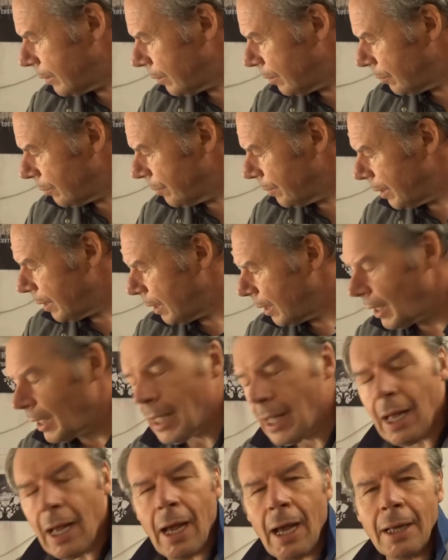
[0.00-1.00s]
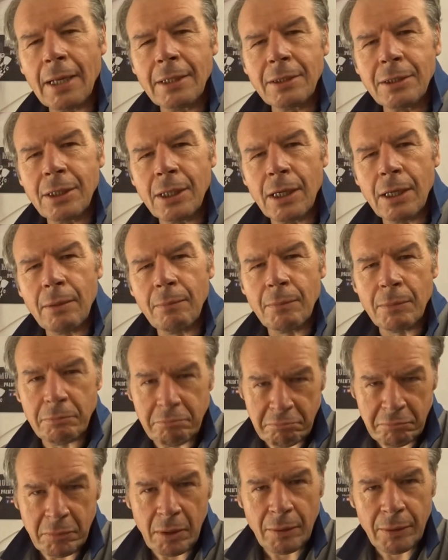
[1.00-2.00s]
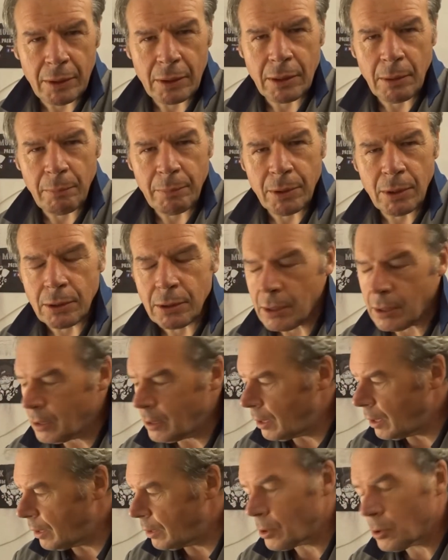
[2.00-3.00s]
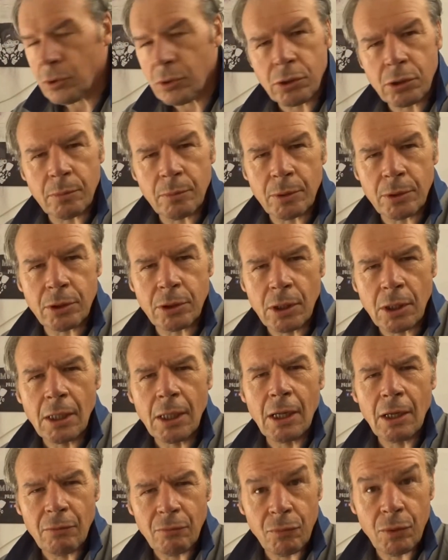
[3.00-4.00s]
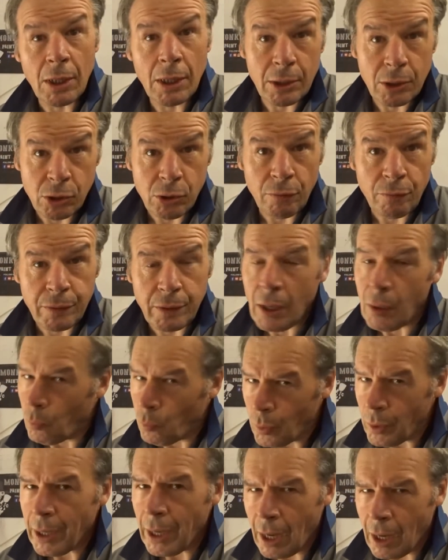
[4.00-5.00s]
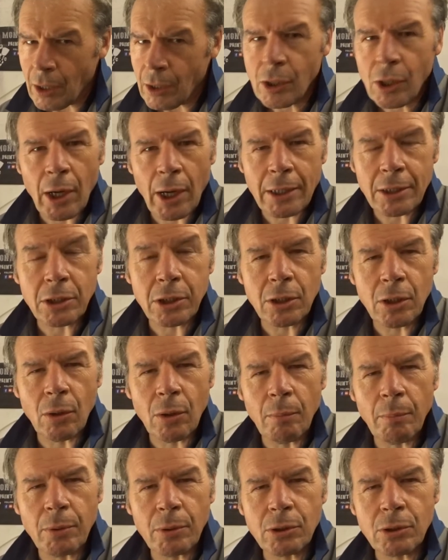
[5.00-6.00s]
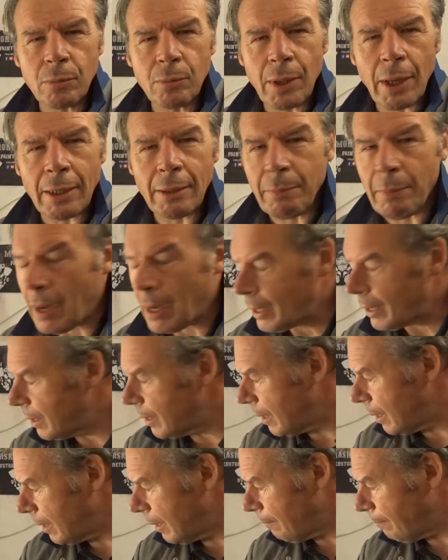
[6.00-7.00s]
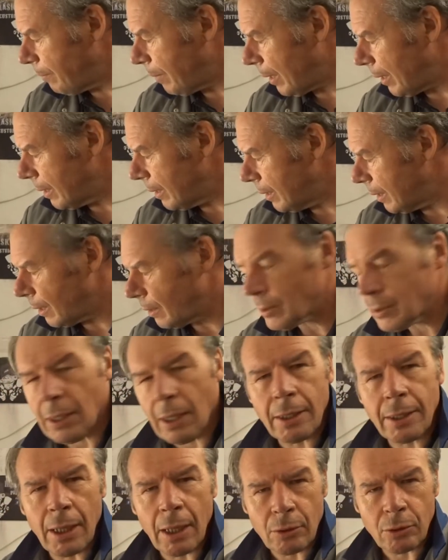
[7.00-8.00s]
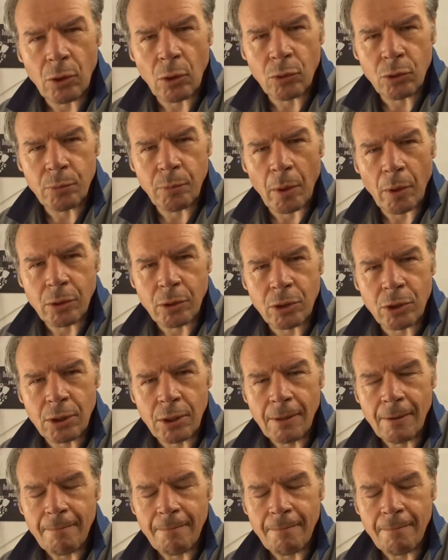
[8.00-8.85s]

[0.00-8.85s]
on there, and I think that the customers really chuffed that we are actually going to put some lead back in there, those spots.